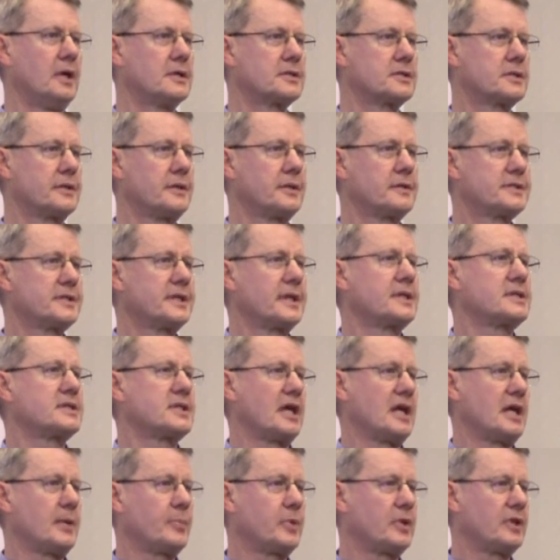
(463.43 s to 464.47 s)
So there's an
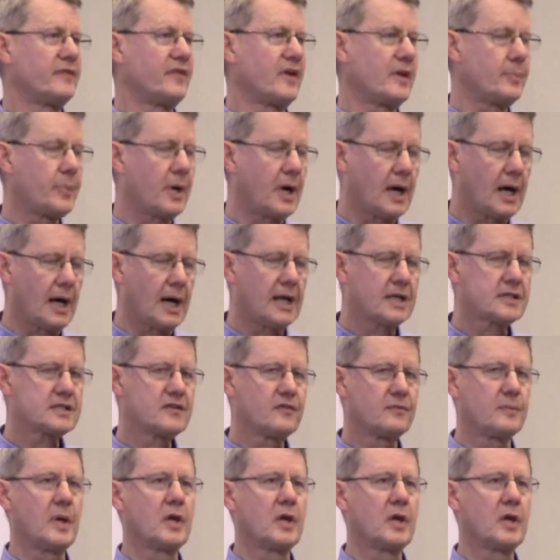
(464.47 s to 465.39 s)
example of a positive